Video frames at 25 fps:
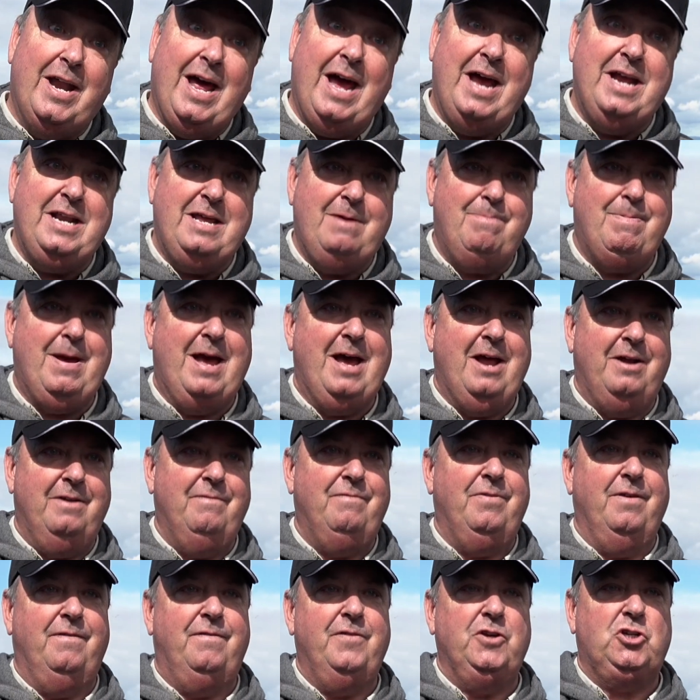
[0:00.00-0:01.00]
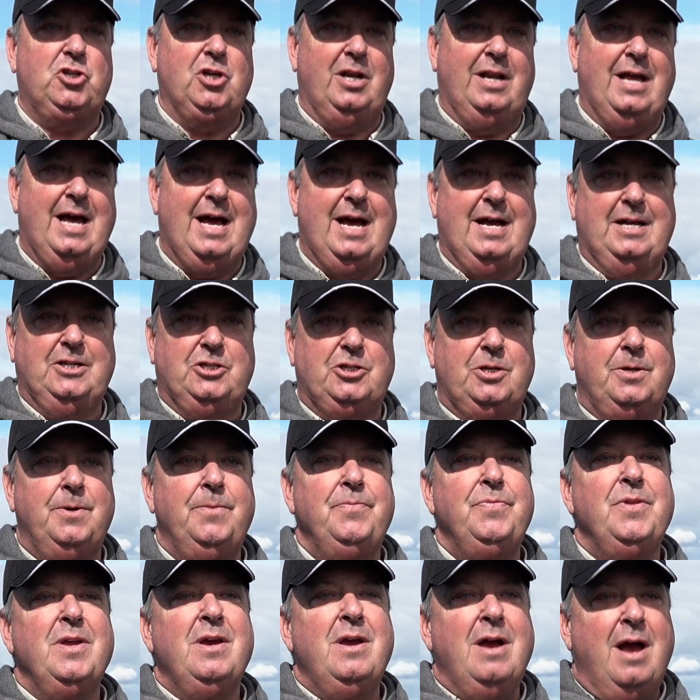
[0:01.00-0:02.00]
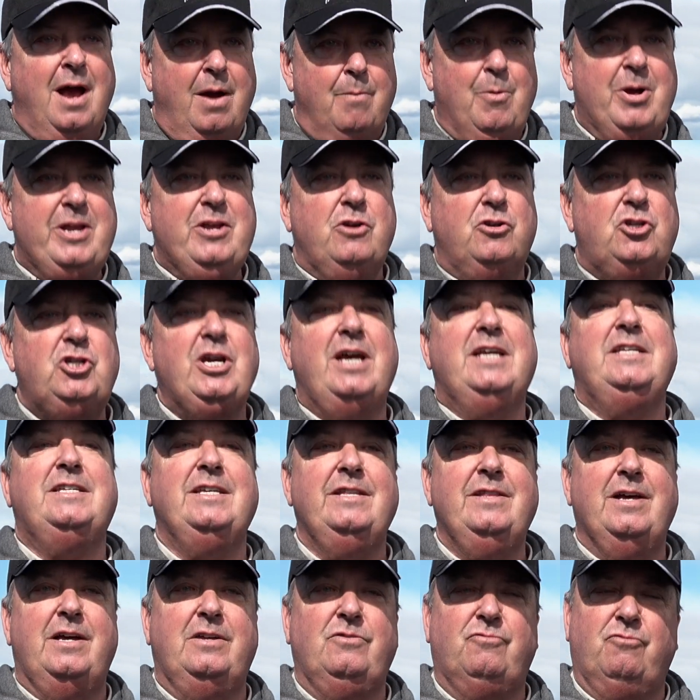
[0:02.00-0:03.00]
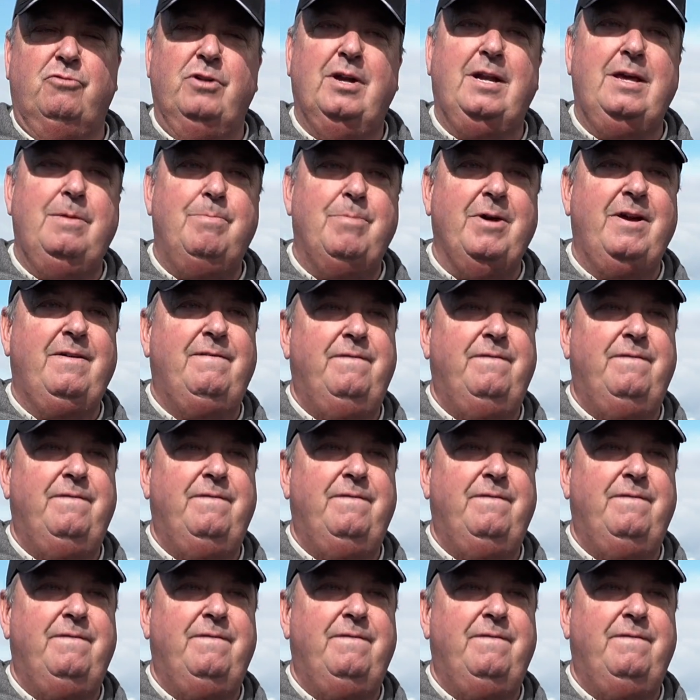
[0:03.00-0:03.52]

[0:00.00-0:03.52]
80 pound if the fish are large. And when you're chasing those really big